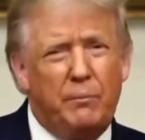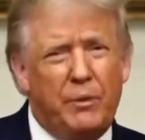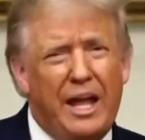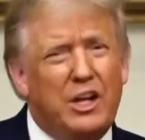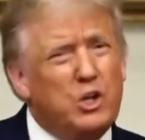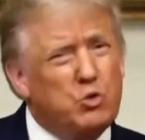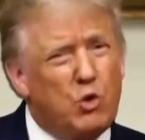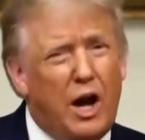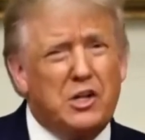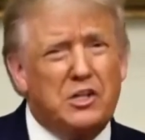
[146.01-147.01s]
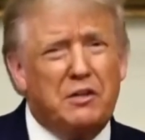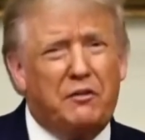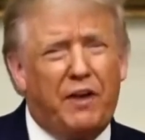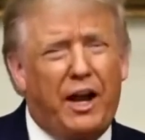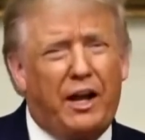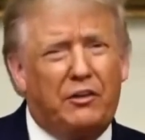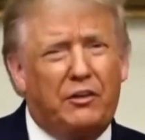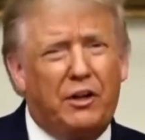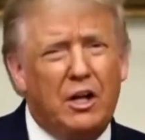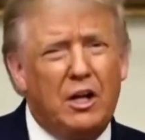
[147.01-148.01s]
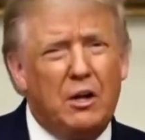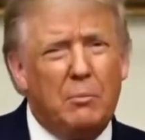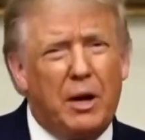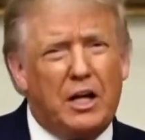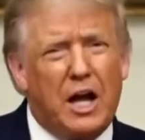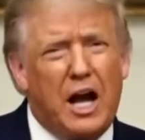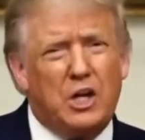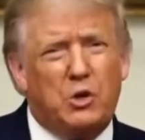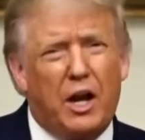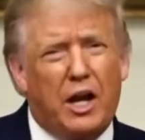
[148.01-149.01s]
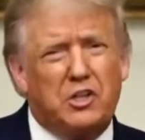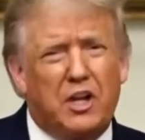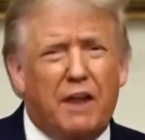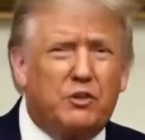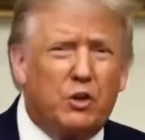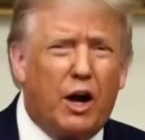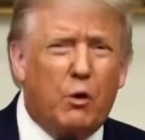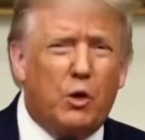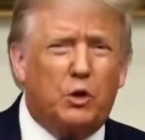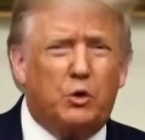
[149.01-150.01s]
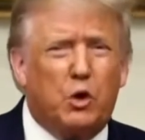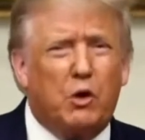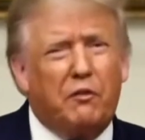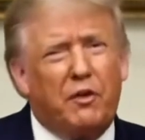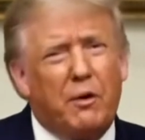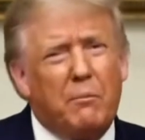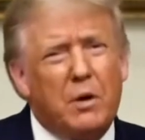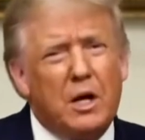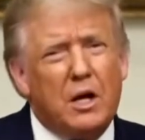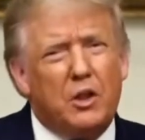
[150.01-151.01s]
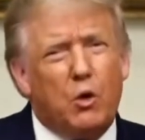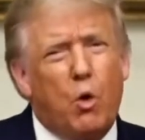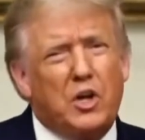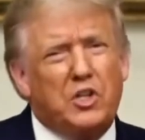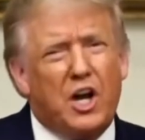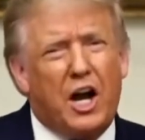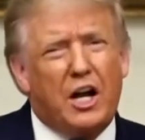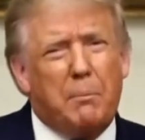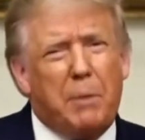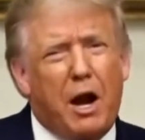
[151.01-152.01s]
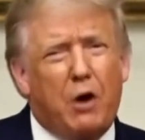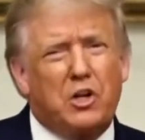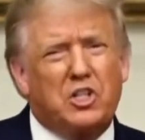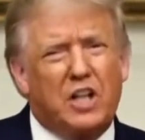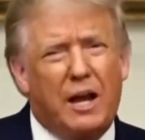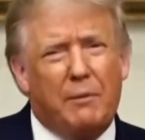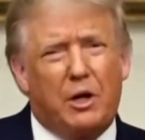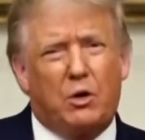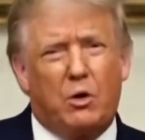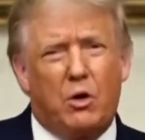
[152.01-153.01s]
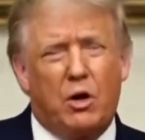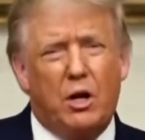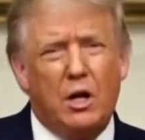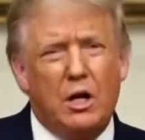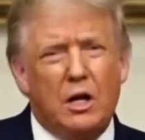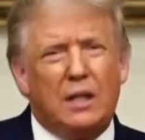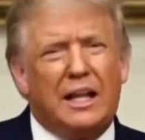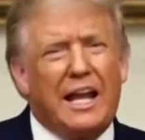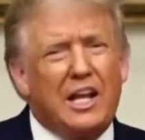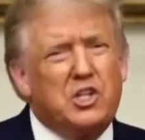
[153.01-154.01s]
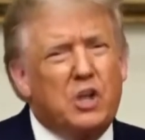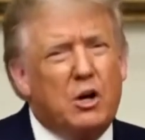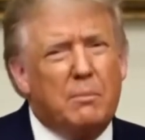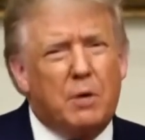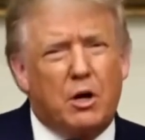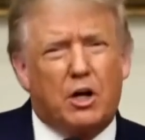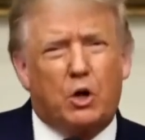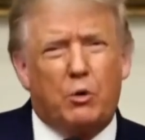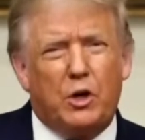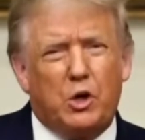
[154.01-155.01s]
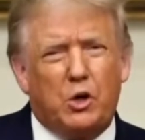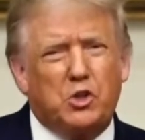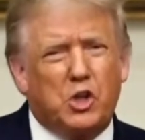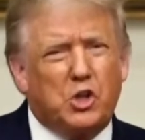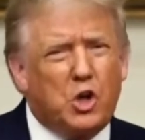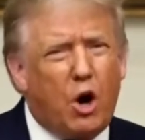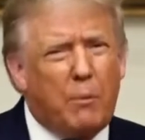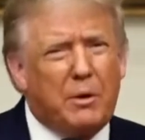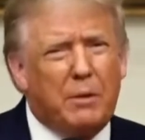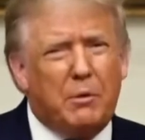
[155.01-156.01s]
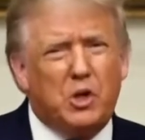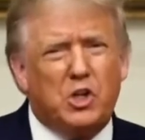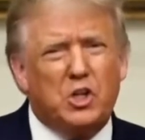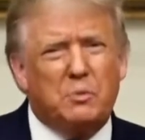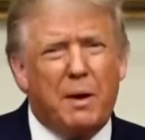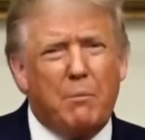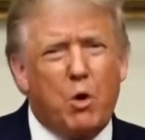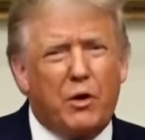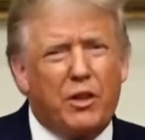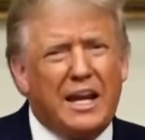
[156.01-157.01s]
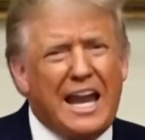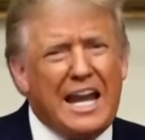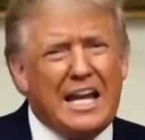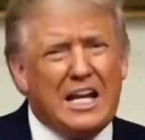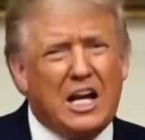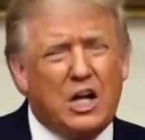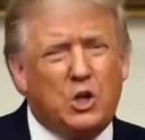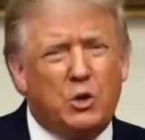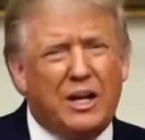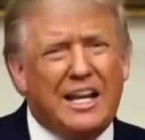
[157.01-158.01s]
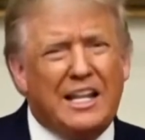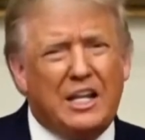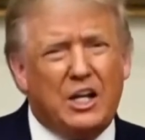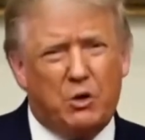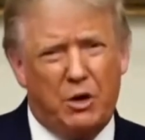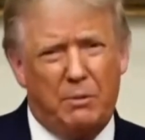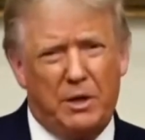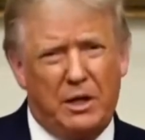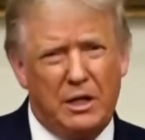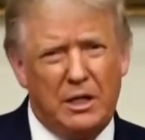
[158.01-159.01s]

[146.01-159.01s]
and it's rising fast. By contrast, after I withdrew from the one-sided Paris Climate Accord, last year America reduced its carbon emissions by more than any country in the agreement.